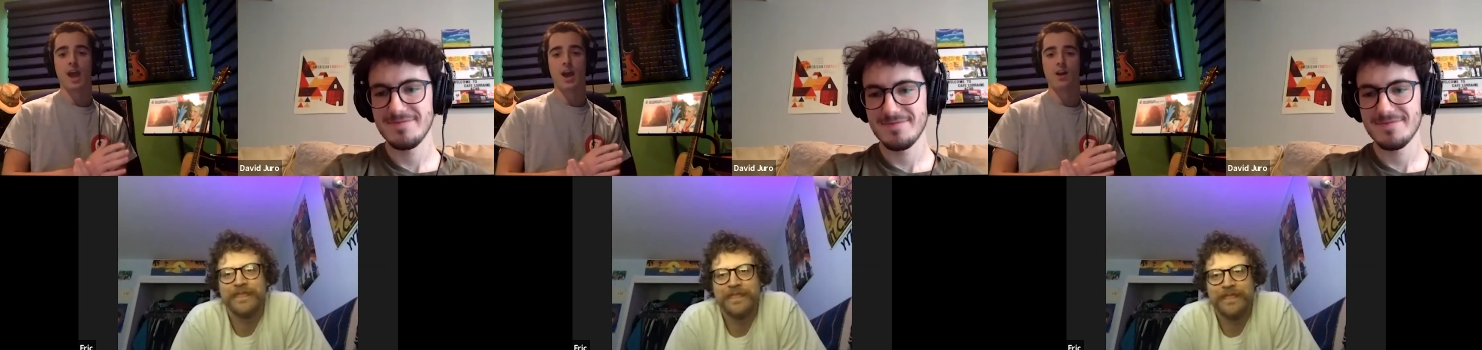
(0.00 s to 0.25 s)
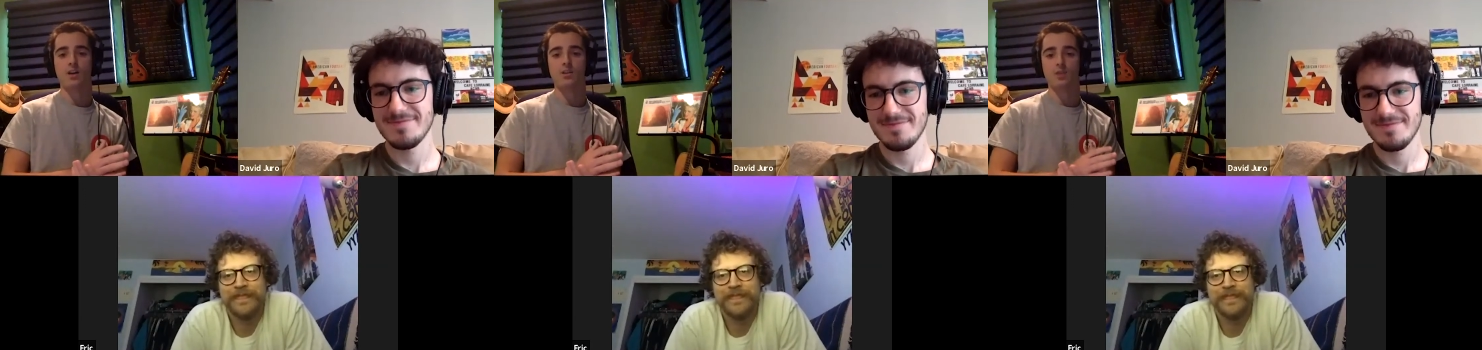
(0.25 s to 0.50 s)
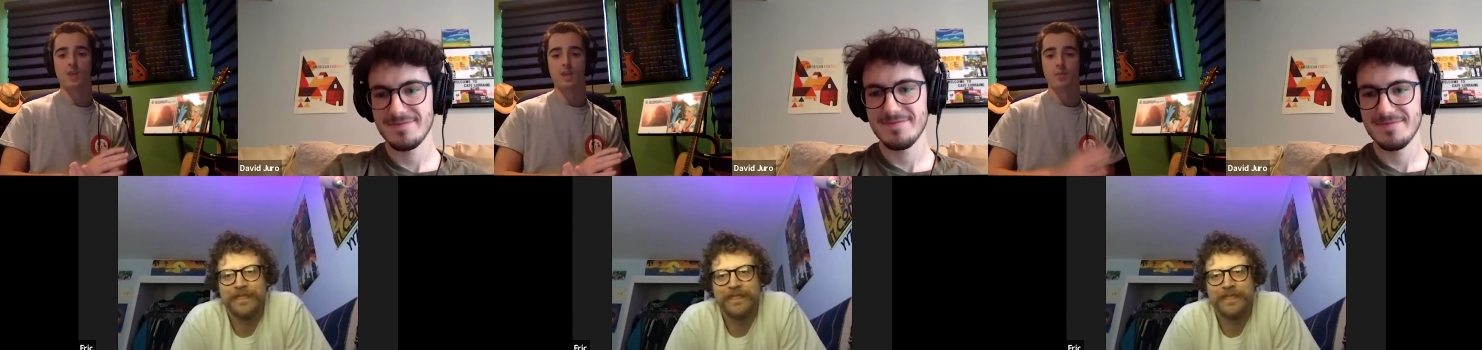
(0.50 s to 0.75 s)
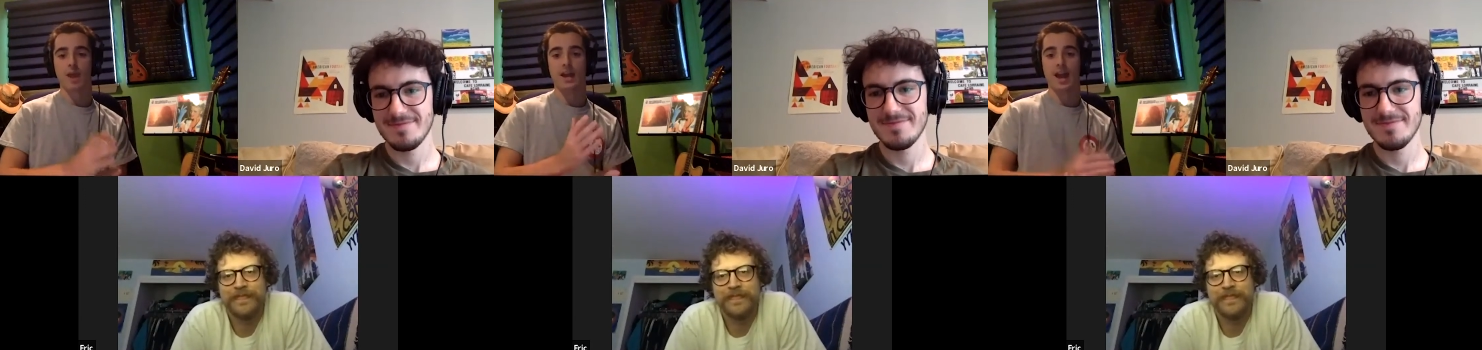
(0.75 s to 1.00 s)
Speaker 1: out of like
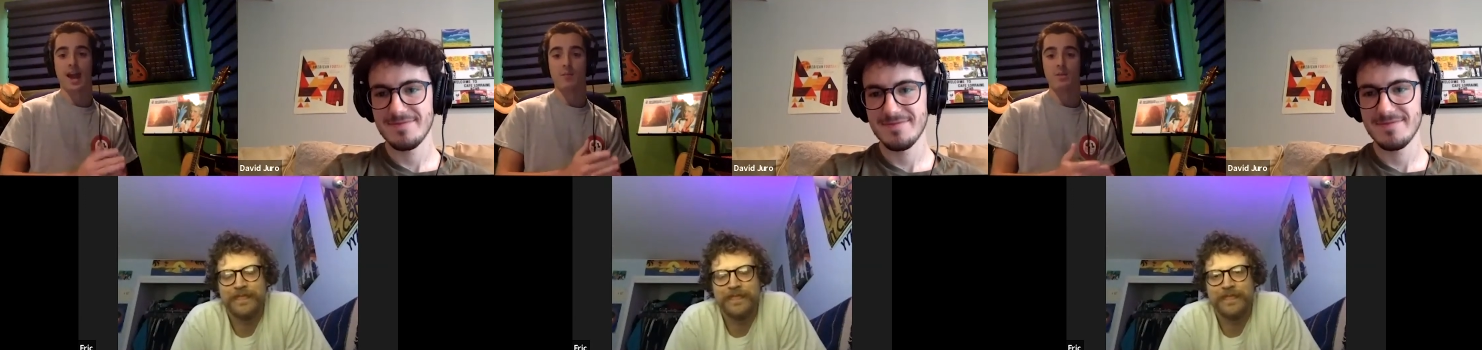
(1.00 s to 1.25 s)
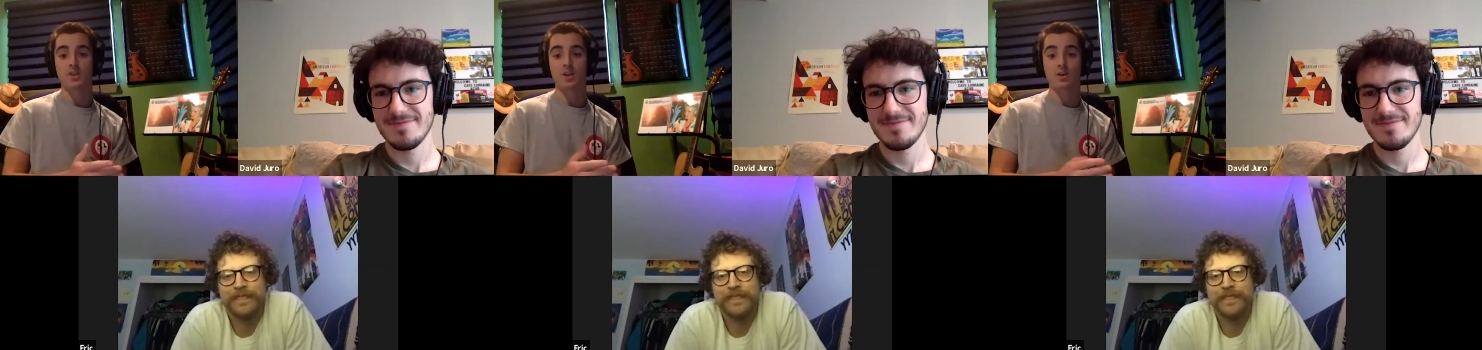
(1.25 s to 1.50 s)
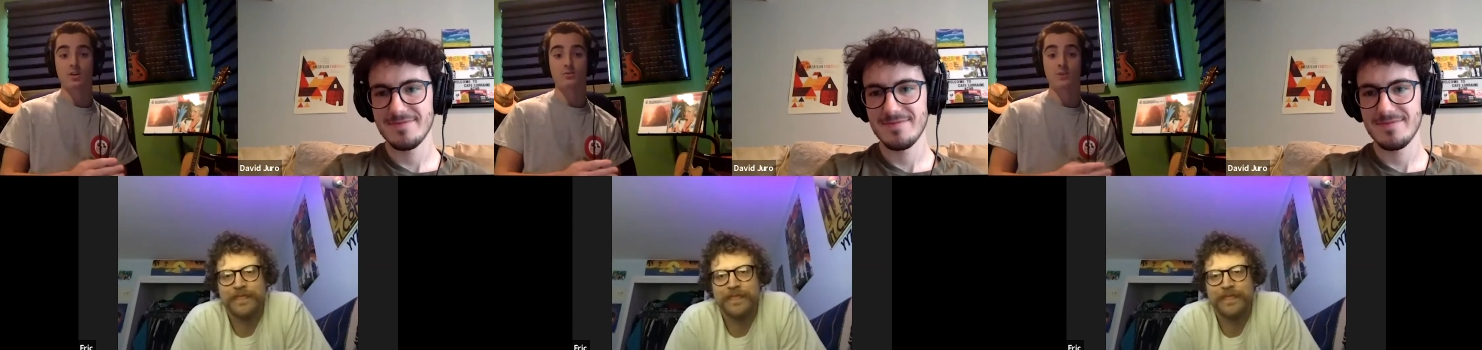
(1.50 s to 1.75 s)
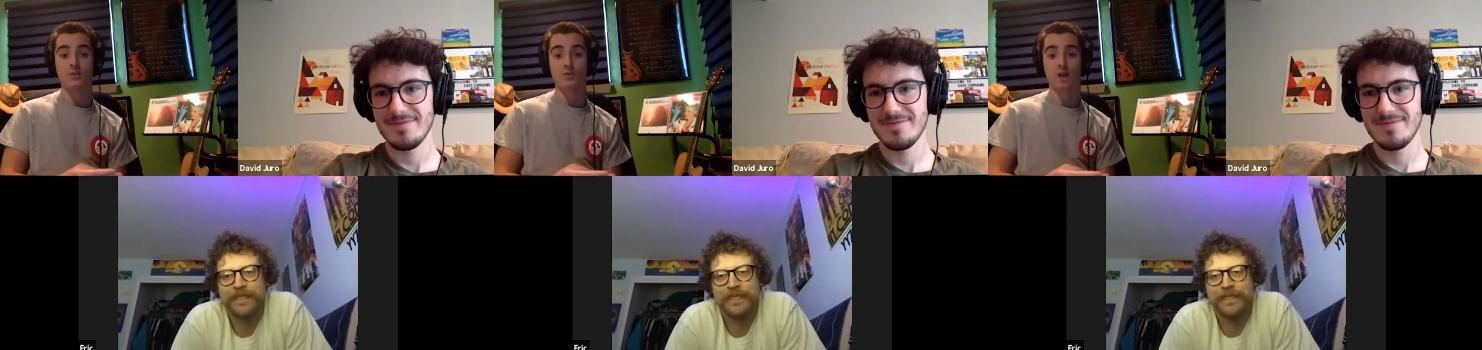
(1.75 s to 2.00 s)
bad habits I could
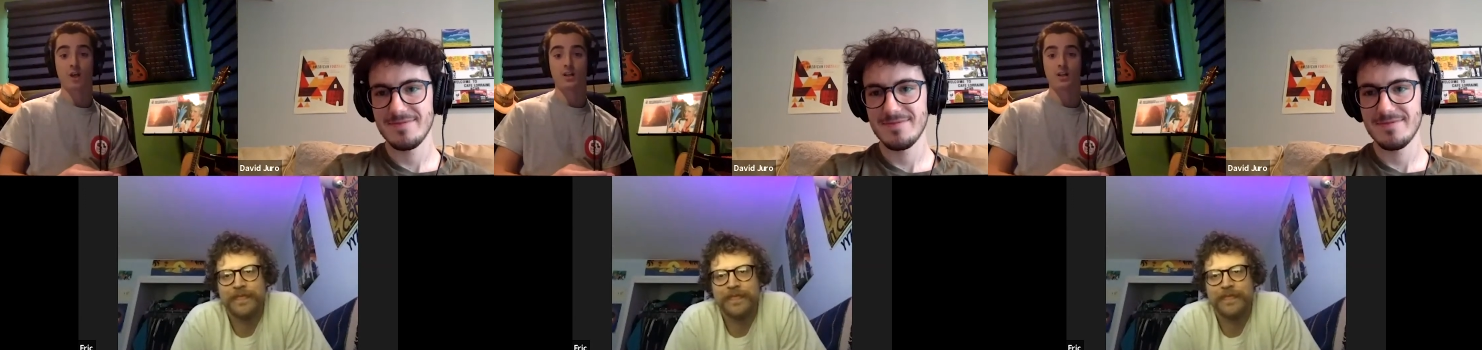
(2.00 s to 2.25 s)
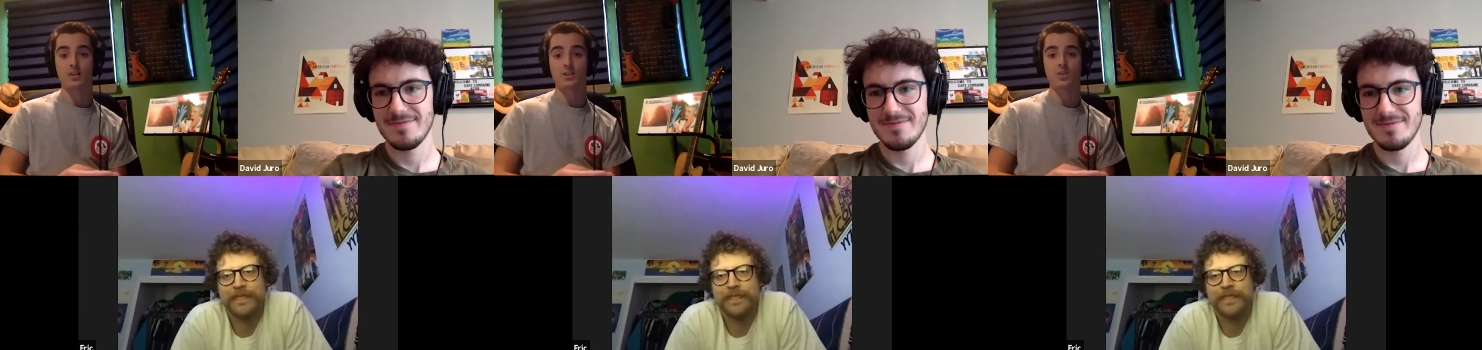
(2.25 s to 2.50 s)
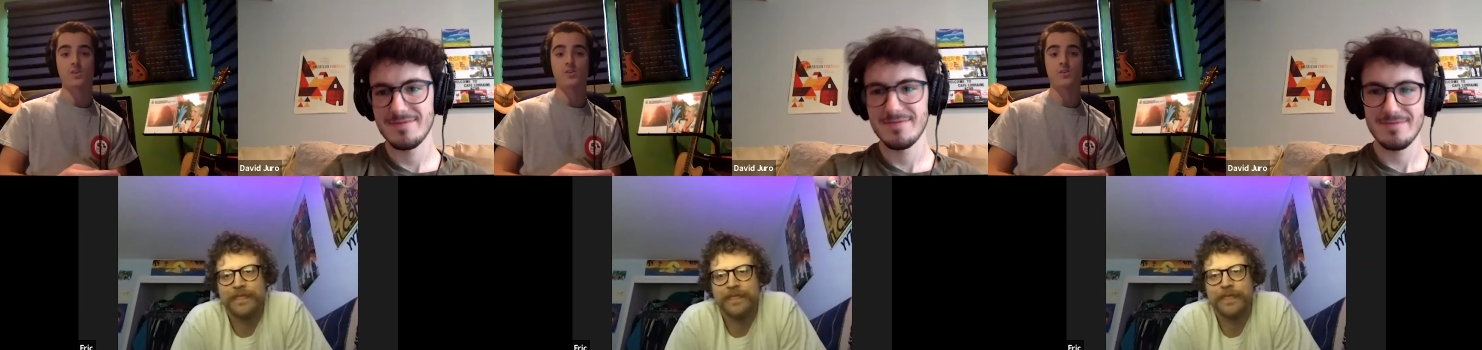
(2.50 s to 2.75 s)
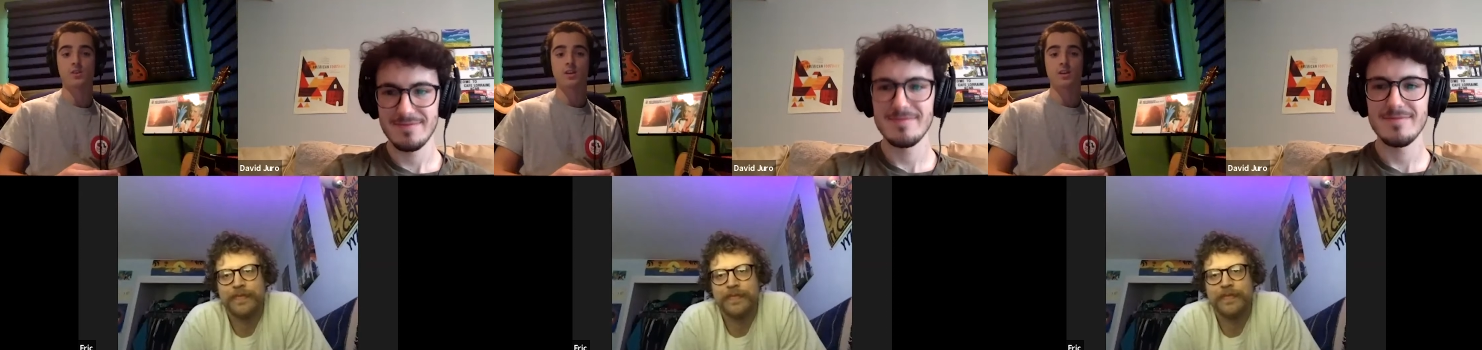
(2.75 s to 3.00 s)
have fallen into.